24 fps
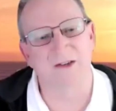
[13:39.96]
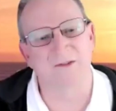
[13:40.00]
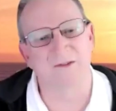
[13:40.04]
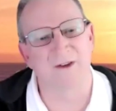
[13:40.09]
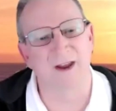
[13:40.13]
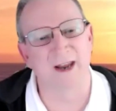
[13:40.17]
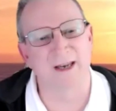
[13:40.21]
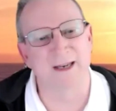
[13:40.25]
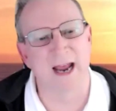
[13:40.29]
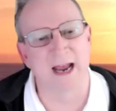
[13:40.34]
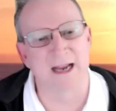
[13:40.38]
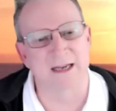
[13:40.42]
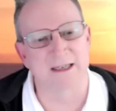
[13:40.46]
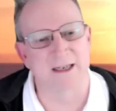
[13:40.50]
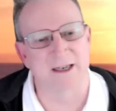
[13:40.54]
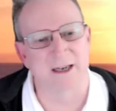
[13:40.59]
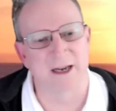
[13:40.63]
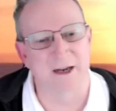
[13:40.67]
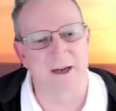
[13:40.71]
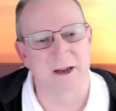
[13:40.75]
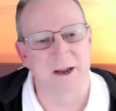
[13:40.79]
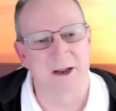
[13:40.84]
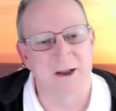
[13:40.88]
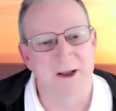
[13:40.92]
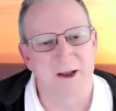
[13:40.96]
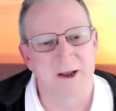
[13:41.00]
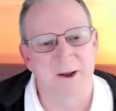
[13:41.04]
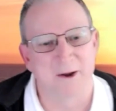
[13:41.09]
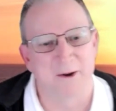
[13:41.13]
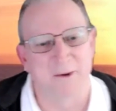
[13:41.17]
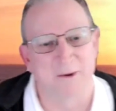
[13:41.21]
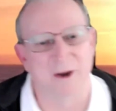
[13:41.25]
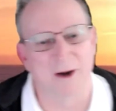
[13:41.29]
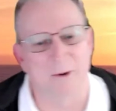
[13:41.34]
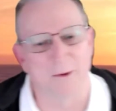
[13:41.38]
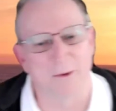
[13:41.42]
fantastic.
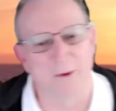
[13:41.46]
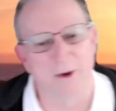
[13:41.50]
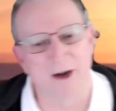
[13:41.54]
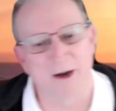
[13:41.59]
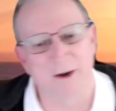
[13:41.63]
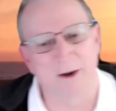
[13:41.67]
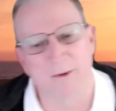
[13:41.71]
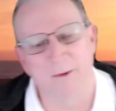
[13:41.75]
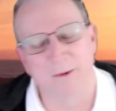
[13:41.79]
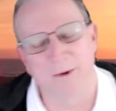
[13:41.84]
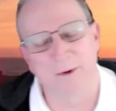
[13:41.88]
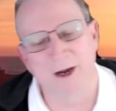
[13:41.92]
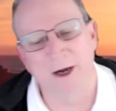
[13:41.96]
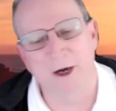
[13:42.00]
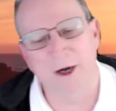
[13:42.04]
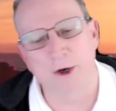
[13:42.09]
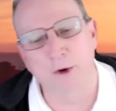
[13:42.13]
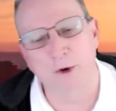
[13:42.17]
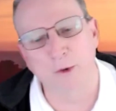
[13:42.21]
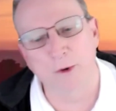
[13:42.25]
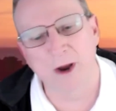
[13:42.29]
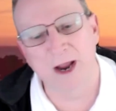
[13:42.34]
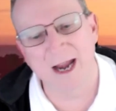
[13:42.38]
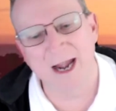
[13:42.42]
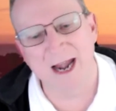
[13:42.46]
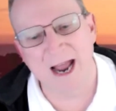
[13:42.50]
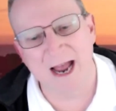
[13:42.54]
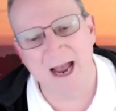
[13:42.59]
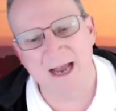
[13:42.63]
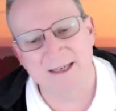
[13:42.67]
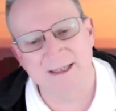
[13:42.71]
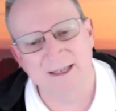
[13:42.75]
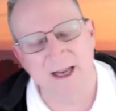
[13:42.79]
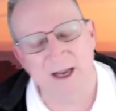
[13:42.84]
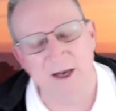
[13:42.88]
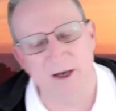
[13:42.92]
What a great
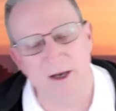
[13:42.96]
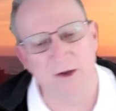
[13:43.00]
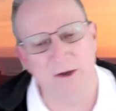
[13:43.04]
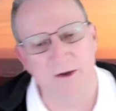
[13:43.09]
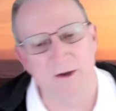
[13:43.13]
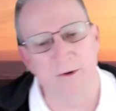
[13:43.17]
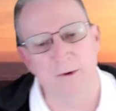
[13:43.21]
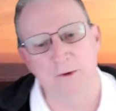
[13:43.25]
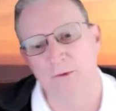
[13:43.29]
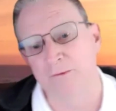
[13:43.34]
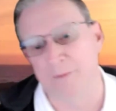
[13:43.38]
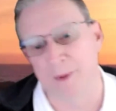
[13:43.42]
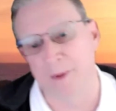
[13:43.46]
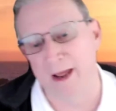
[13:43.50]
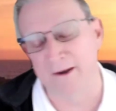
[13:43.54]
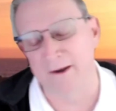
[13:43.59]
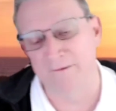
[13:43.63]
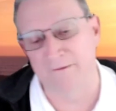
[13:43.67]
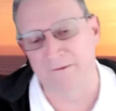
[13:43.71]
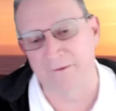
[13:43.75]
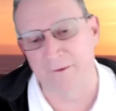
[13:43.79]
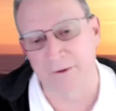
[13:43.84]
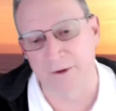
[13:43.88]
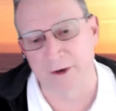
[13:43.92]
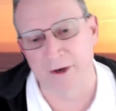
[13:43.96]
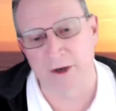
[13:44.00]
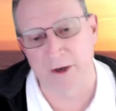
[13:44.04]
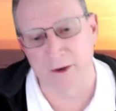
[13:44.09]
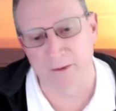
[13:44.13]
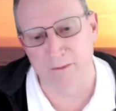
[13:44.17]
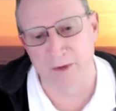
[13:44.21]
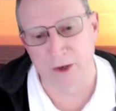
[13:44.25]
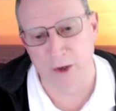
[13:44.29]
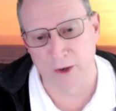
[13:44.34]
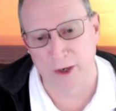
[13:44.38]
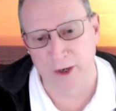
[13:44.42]
asset you've been for the
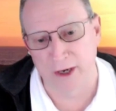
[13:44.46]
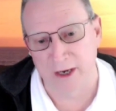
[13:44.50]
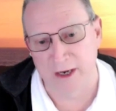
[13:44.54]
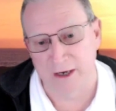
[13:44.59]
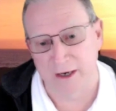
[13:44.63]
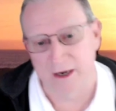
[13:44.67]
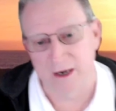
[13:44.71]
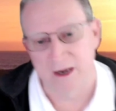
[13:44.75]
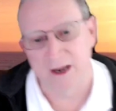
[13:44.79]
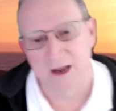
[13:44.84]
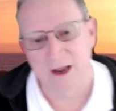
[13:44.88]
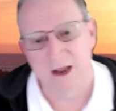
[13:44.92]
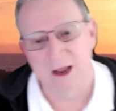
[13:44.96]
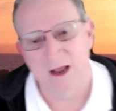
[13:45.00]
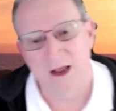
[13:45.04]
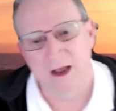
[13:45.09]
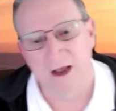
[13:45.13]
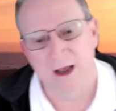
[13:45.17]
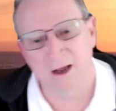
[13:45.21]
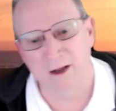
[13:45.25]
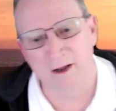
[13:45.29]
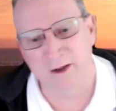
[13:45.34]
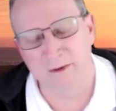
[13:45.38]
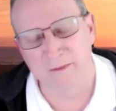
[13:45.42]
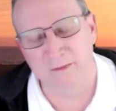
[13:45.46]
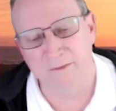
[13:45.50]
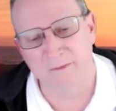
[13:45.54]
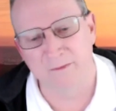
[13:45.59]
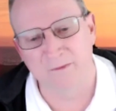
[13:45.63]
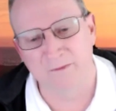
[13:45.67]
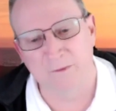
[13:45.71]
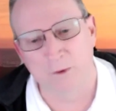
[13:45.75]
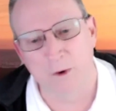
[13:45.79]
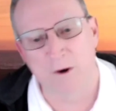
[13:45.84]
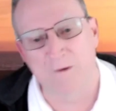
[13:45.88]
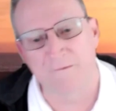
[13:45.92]
community, for
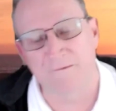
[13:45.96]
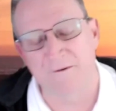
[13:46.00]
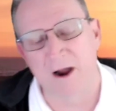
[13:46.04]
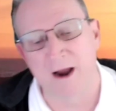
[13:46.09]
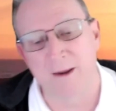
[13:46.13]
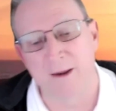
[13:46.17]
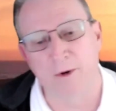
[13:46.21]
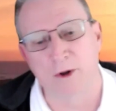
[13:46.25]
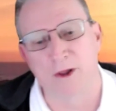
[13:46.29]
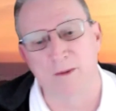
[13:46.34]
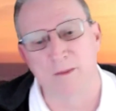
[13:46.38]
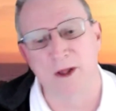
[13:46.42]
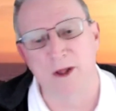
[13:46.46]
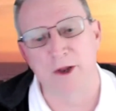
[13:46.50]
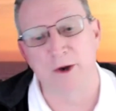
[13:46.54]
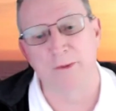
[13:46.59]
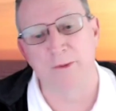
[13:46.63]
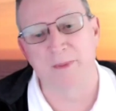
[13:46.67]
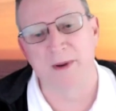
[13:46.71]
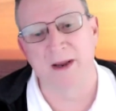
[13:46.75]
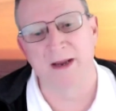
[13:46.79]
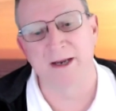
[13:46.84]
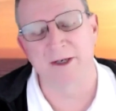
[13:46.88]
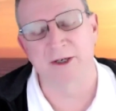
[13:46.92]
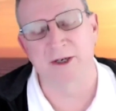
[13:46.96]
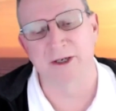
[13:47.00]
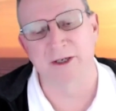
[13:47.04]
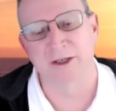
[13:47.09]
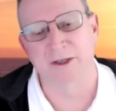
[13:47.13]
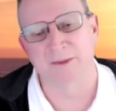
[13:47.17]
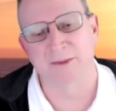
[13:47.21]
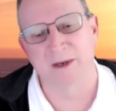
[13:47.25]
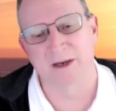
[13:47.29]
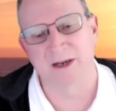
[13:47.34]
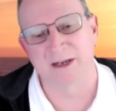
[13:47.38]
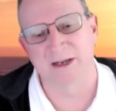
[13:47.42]
our fibrolamellar
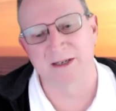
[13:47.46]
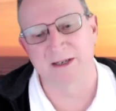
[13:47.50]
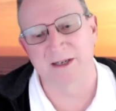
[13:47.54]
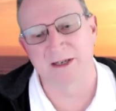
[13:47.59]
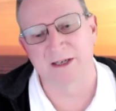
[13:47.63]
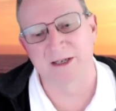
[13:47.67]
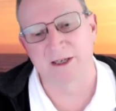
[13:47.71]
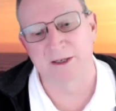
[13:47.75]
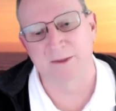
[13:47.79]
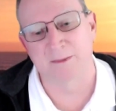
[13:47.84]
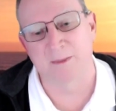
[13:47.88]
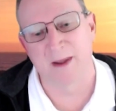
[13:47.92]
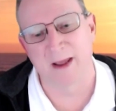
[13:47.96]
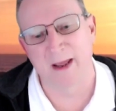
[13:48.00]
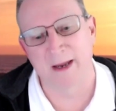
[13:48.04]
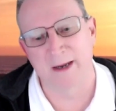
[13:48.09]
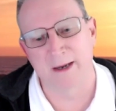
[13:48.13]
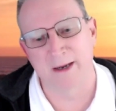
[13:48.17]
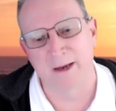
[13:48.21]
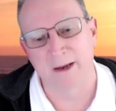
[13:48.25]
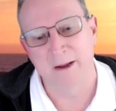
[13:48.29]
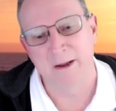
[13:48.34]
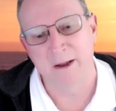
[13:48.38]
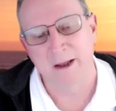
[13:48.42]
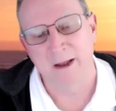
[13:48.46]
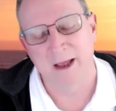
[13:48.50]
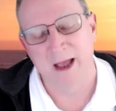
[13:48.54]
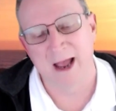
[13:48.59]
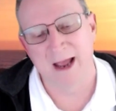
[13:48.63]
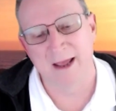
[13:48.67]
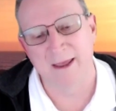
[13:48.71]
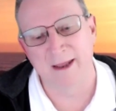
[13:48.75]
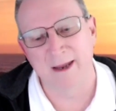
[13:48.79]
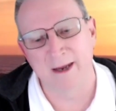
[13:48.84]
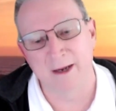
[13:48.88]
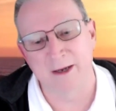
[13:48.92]
patients, because this has been,
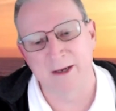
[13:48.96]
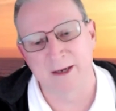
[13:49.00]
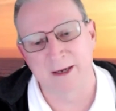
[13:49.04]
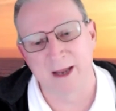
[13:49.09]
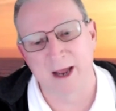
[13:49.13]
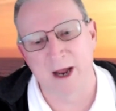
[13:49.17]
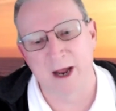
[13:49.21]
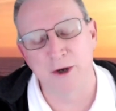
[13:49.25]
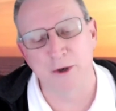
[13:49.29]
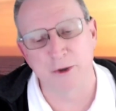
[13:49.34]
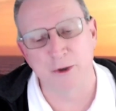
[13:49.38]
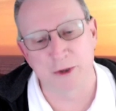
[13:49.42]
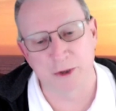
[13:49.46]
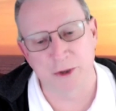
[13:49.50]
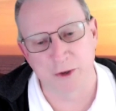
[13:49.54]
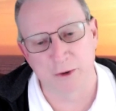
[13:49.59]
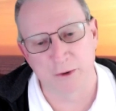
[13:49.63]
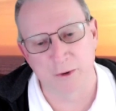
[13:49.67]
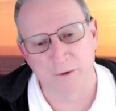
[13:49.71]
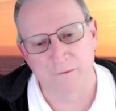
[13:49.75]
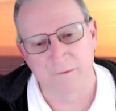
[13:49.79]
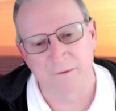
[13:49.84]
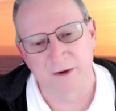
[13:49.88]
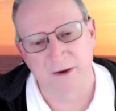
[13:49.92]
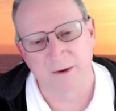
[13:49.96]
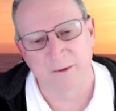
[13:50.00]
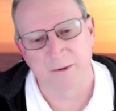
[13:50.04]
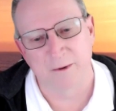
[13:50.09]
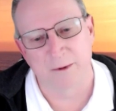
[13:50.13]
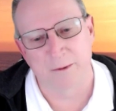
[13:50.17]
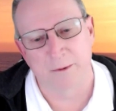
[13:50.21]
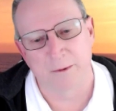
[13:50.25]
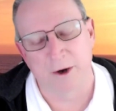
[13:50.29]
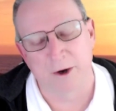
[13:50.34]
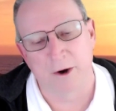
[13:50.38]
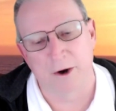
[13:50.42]
I think, underserved
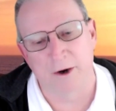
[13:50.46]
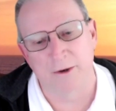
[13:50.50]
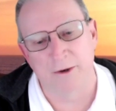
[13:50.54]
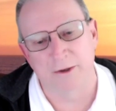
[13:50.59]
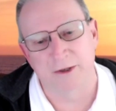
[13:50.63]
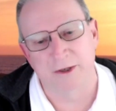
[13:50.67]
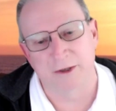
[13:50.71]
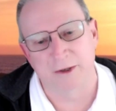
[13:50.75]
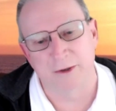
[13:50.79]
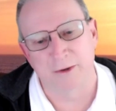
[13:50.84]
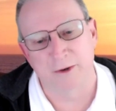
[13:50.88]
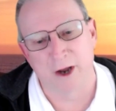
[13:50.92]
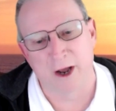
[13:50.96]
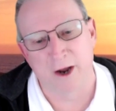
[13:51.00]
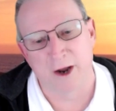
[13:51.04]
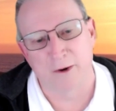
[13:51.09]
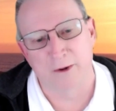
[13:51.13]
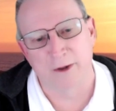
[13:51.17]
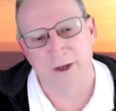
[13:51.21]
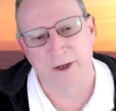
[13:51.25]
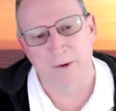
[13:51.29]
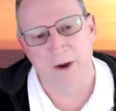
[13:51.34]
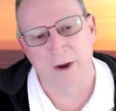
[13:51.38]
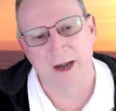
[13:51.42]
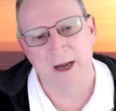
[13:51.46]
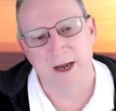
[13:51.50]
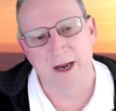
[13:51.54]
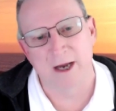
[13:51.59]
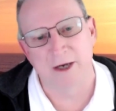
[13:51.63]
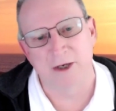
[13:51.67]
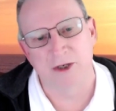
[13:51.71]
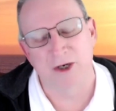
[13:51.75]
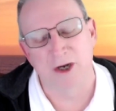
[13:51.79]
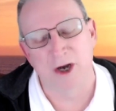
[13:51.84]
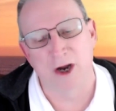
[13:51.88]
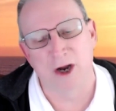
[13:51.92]
with regards to not only
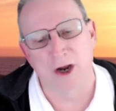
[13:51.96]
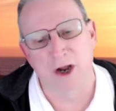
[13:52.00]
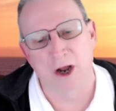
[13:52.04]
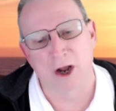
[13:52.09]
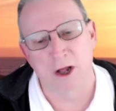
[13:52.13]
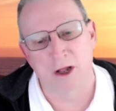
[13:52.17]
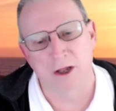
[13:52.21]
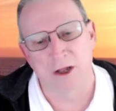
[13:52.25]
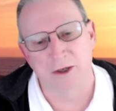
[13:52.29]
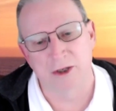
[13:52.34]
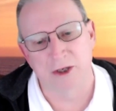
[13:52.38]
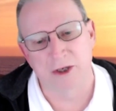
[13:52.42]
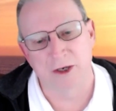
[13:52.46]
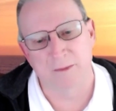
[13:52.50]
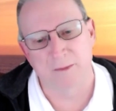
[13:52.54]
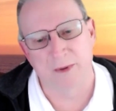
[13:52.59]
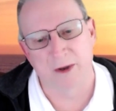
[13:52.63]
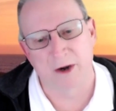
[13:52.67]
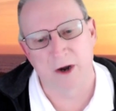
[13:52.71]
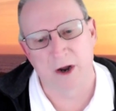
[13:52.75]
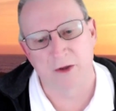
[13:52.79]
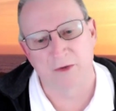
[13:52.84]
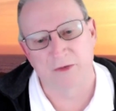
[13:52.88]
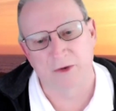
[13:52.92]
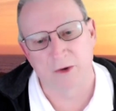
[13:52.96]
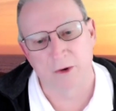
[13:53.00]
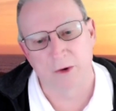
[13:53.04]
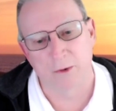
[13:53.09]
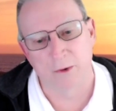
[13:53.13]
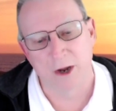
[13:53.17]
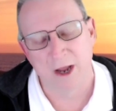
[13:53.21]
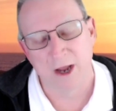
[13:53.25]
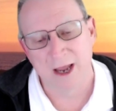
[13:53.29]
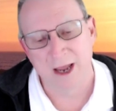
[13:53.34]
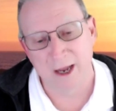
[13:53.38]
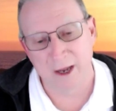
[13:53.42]
radiation oncology, but
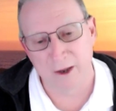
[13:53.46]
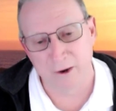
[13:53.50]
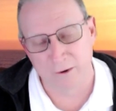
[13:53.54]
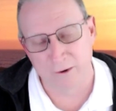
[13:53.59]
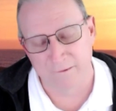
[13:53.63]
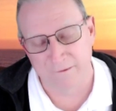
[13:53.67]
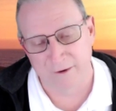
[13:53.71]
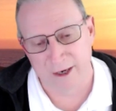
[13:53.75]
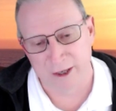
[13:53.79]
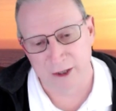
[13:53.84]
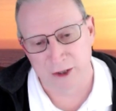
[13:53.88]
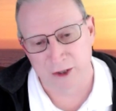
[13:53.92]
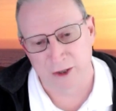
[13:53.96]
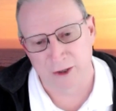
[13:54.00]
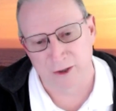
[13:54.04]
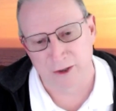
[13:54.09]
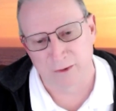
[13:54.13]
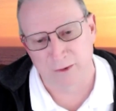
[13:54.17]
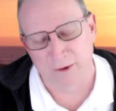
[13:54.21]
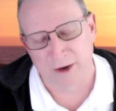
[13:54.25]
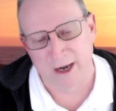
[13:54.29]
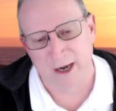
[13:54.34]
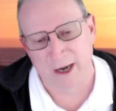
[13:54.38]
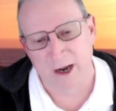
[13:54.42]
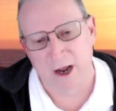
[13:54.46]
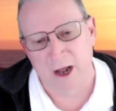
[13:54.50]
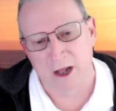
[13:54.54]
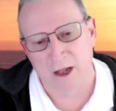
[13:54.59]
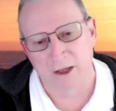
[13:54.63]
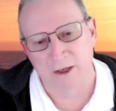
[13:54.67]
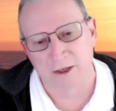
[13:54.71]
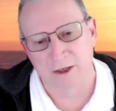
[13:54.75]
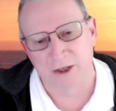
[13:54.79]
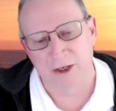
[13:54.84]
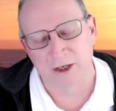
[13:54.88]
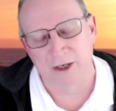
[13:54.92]
also interventional
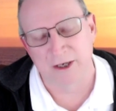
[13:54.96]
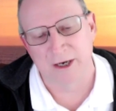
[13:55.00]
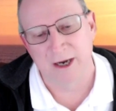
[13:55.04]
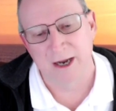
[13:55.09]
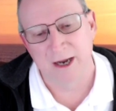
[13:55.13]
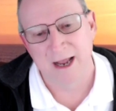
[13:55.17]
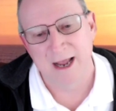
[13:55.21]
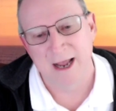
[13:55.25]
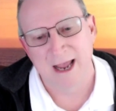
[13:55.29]
radiology.